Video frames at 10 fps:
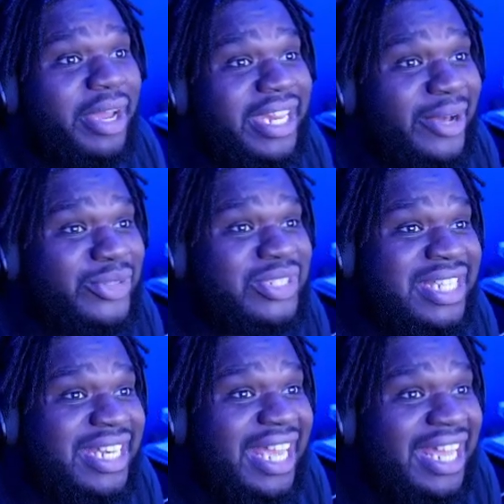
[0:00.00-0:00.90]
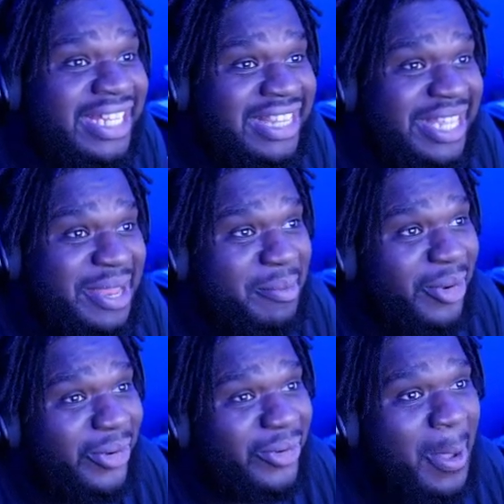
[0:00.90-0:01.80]
else did anything, bro.
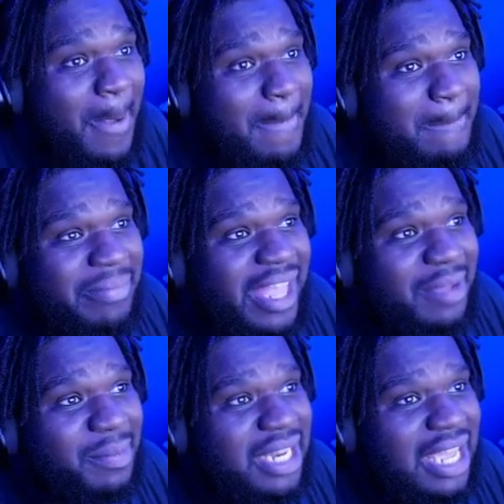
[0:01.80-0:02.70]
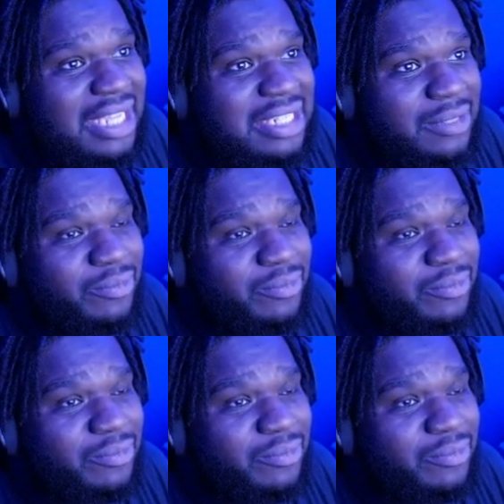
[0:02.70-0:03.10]
Nah, but they had some